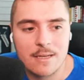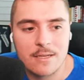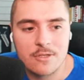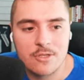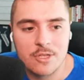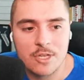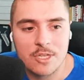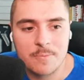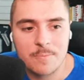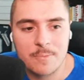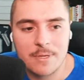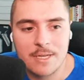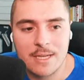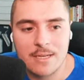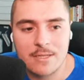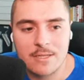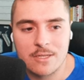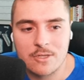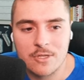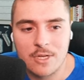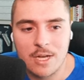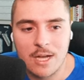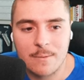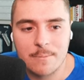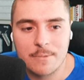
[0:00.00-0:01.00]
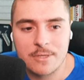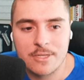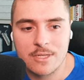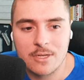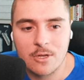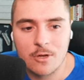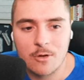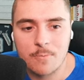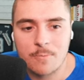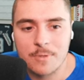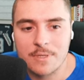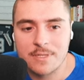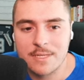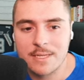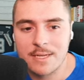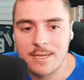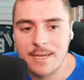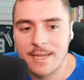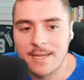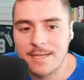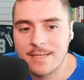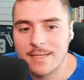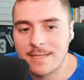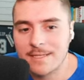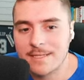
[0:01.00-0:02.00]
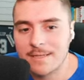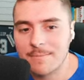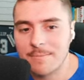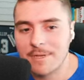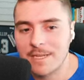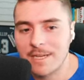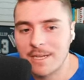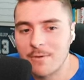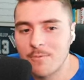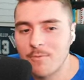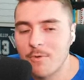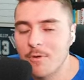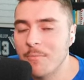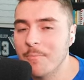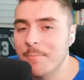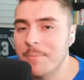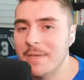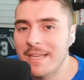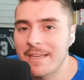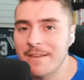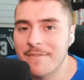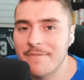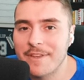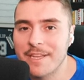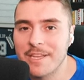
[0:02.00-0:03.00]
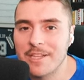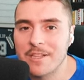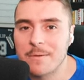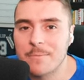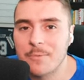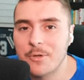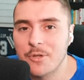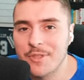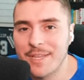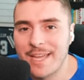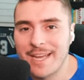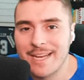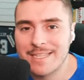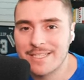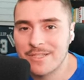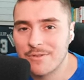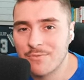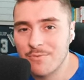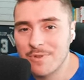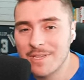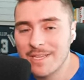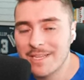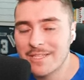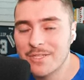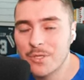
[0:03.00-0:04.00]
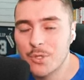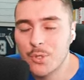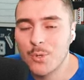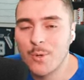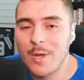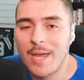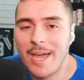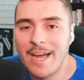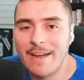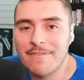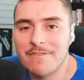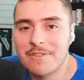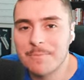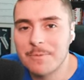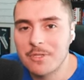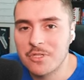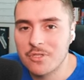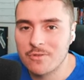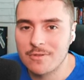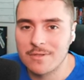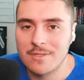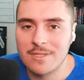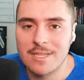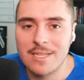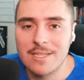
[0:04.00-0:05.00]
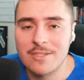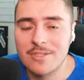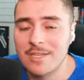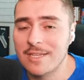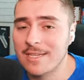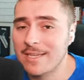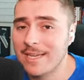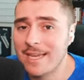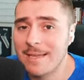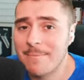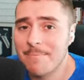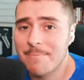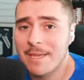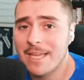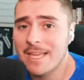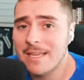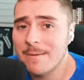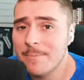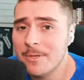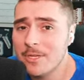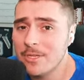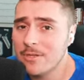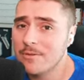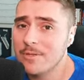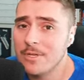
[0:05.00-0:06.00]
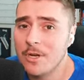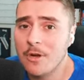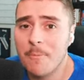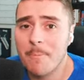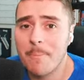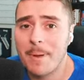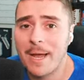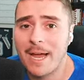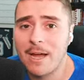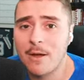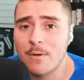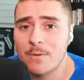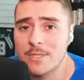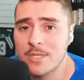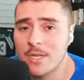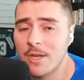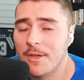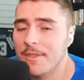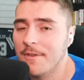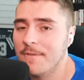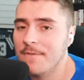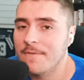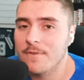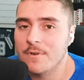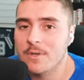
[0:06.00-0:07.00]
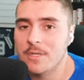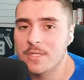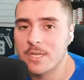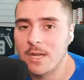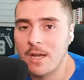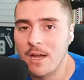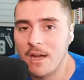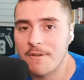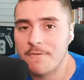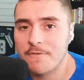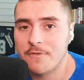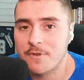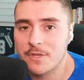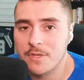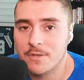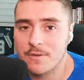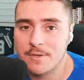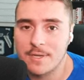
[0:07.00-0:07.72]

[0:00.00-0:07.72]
Just because a job isn't open today doesn't mean it won't be available next week, so you have to be strategic, and maybe you don't pounce on the first offer you